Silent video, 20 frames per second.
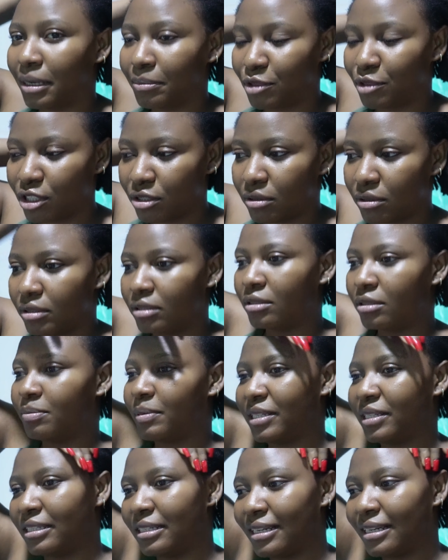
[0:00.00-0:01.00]
I'm just going to
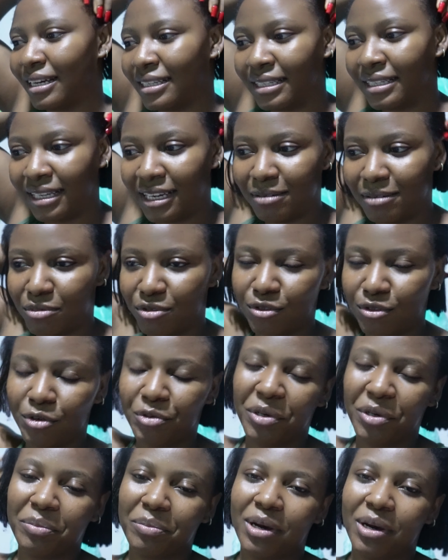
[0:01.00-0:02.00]
spend the night here before
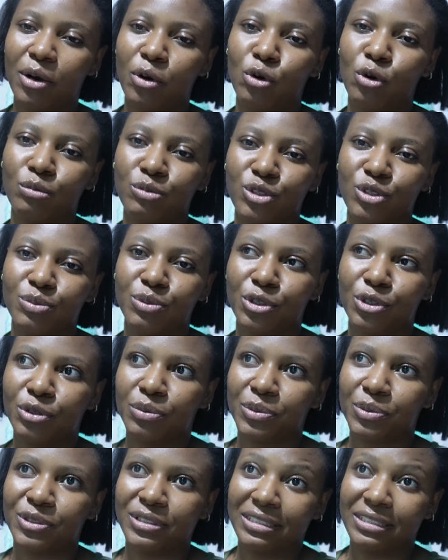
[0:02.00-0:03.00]
going back home tomorrow
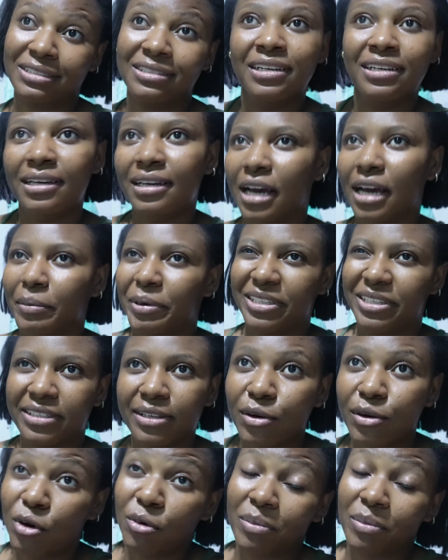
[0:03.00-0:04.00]
morning. I might
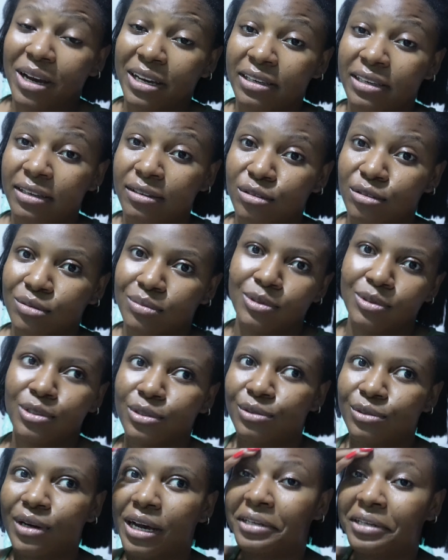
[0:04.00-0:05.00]
still come back here
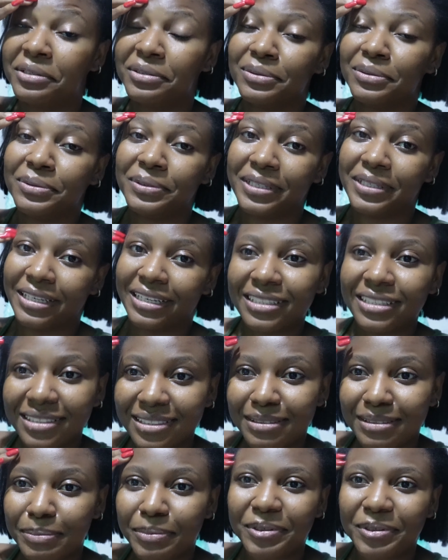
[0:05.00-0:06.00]
tomorrow. I don't know yet,
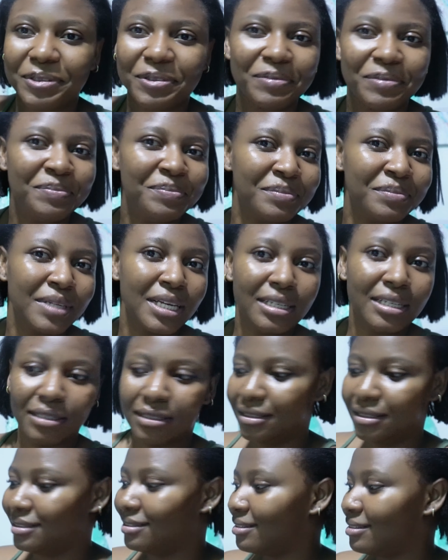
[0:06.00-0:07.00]
or
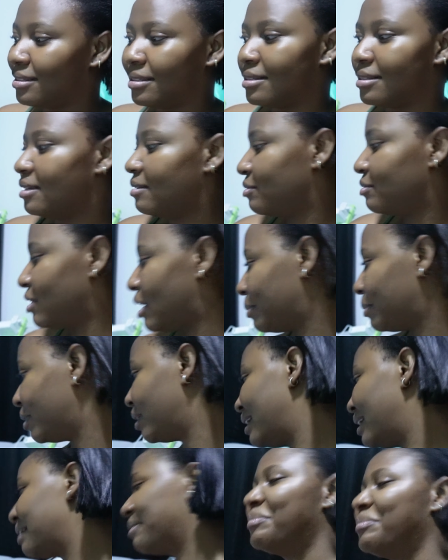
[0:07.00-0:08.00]
it's even
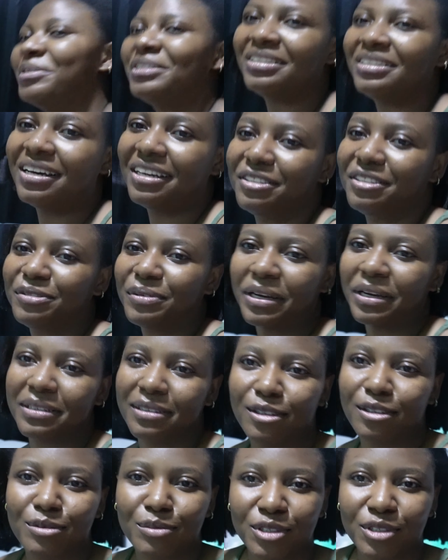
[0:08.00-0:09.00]
about like midnight right
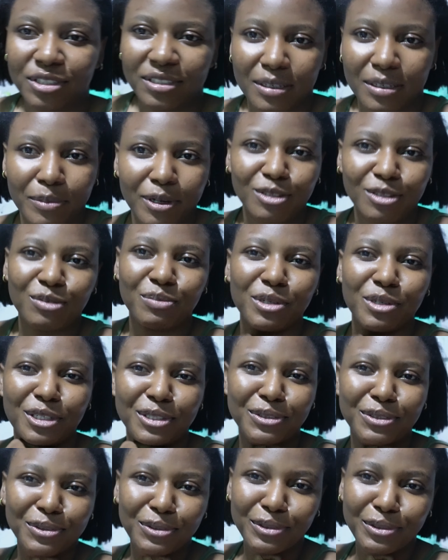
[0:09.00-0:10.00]
now, but she's about to
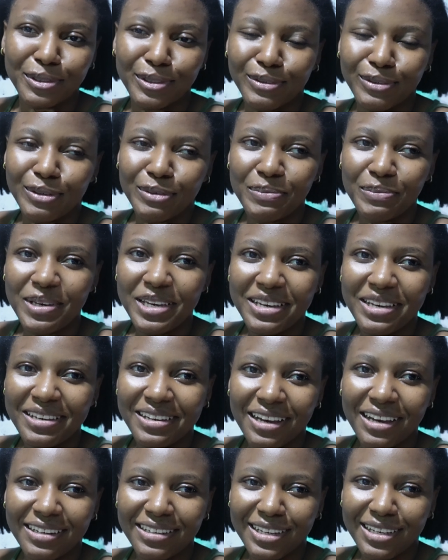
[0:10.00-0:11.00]
make noodles for
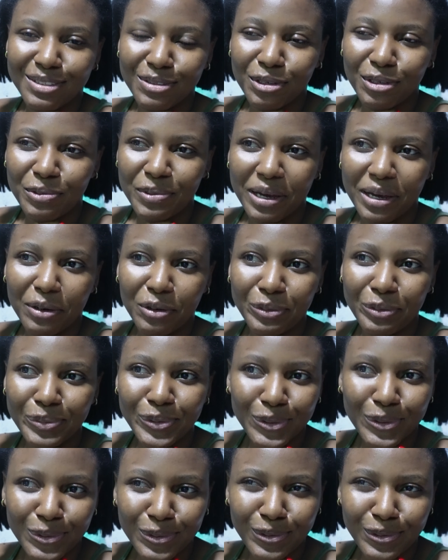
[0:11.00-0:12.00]
me, and that's all we are up
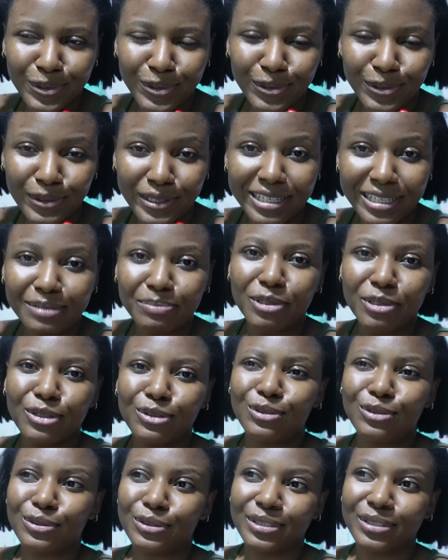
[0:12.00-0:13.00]
to. So let's make
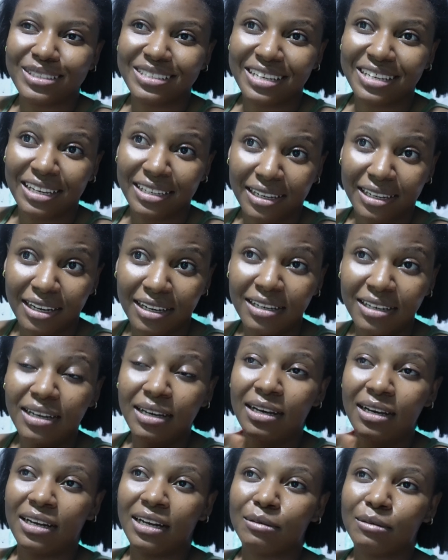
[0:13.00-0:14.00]
noodles together.
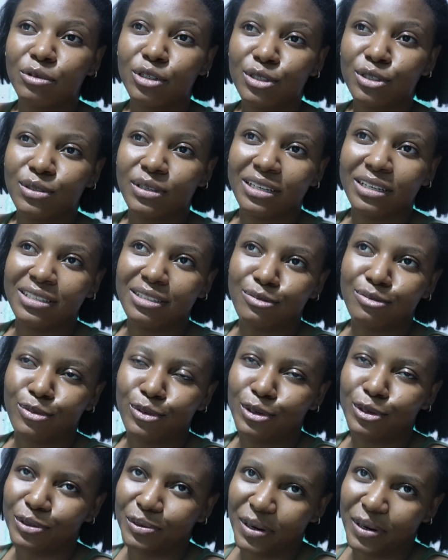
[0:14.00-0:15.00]
And I'm going to end the
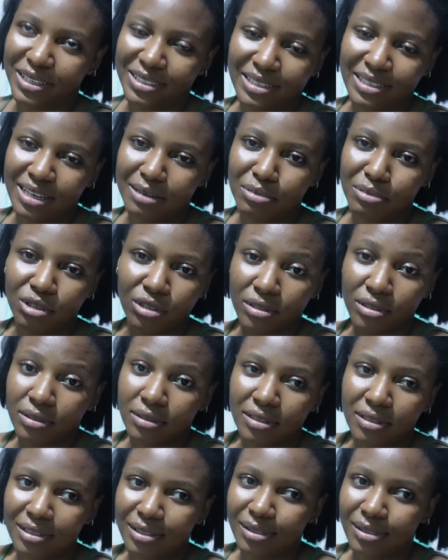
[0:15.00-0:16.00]
vlog right here because
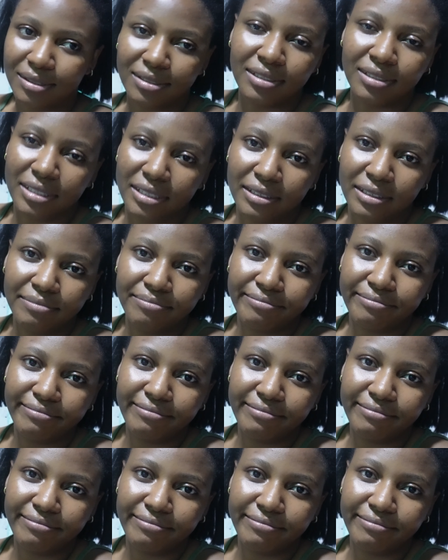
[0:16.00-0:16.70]
today is Sunday.